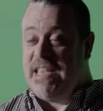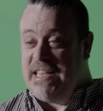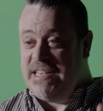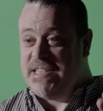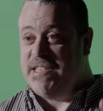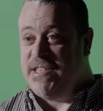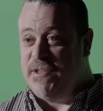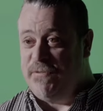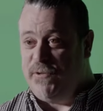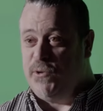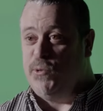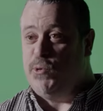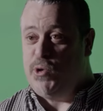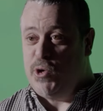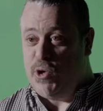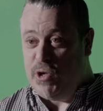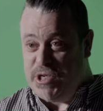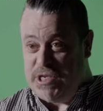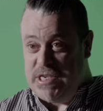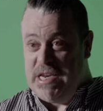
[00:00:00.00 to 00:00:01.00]
It's the
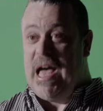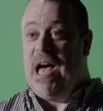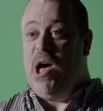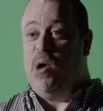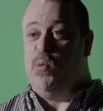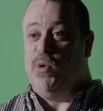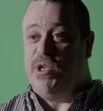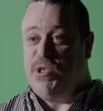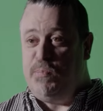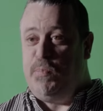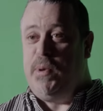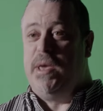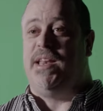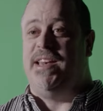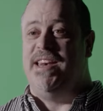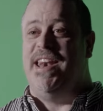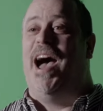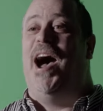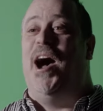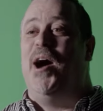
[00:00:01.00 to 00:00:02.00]
future is now, it's
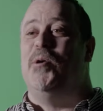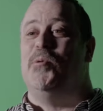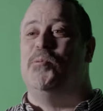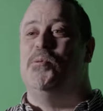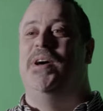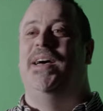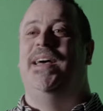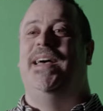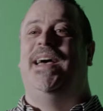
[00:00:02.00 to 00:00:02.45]
big now.